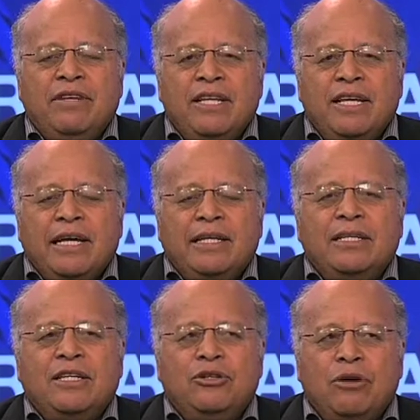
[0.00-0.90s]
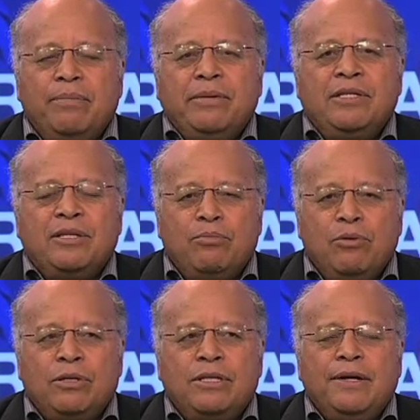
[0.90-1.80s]
indicated a drop in
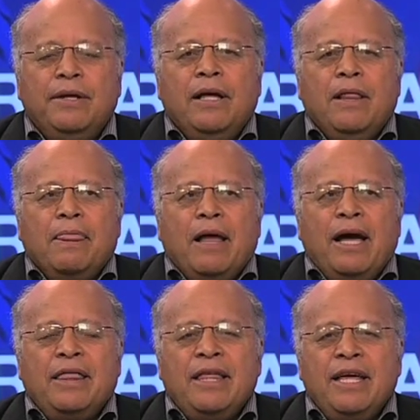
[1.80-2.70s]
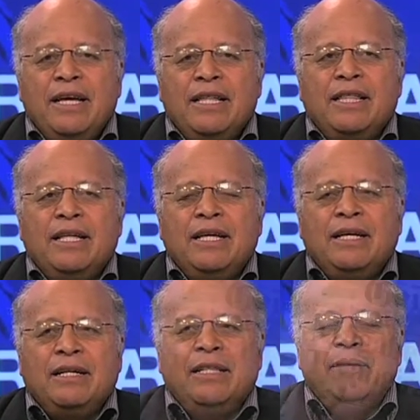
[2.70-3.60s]
support, I think the, the